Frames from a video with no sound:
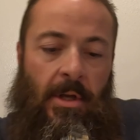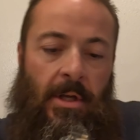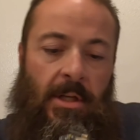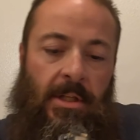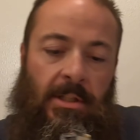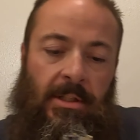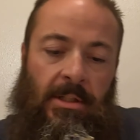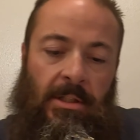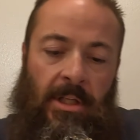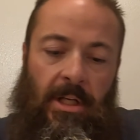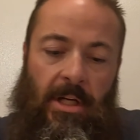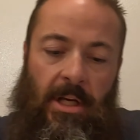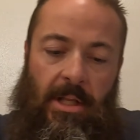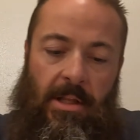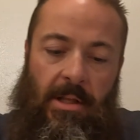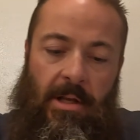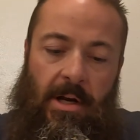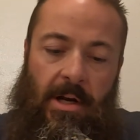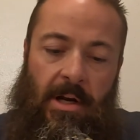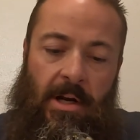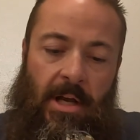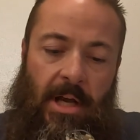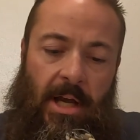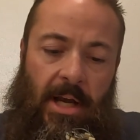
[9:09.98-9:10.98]
Slid in
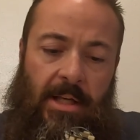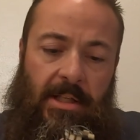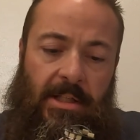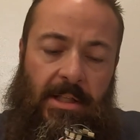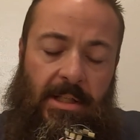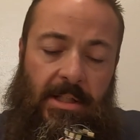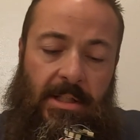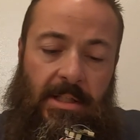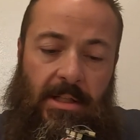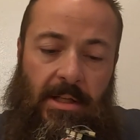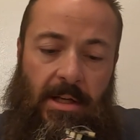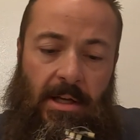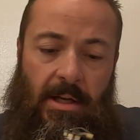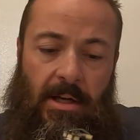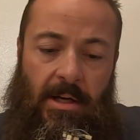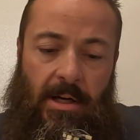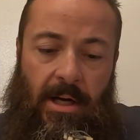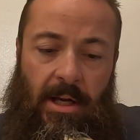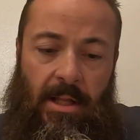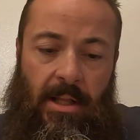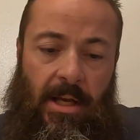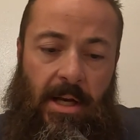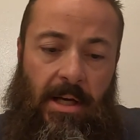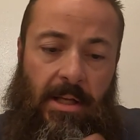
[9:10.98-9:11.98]
there nice and snug.
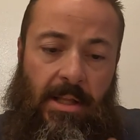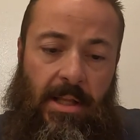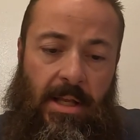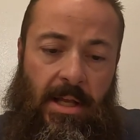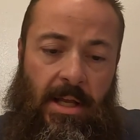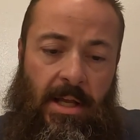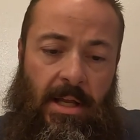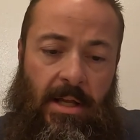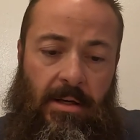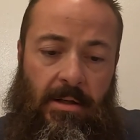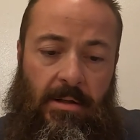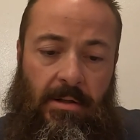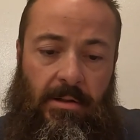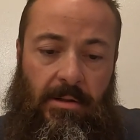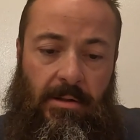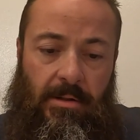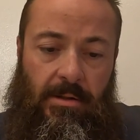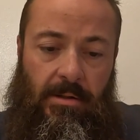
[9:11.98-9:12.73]
I like that.